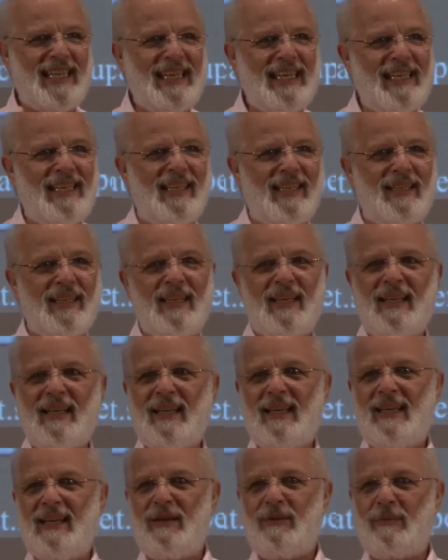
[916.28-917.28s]
eat it.
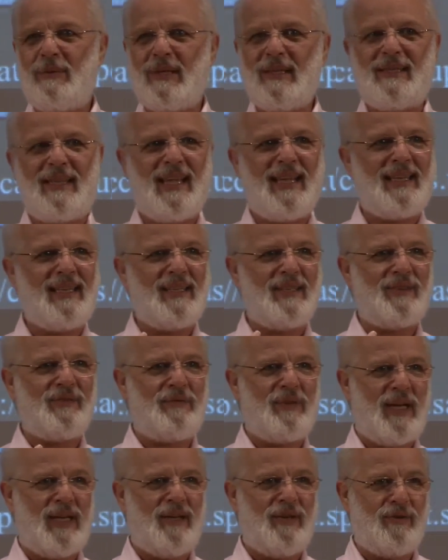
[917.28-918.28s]
He would take its
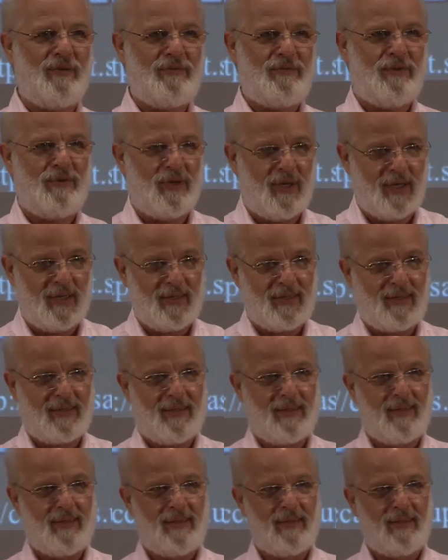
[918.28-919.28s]
vital force.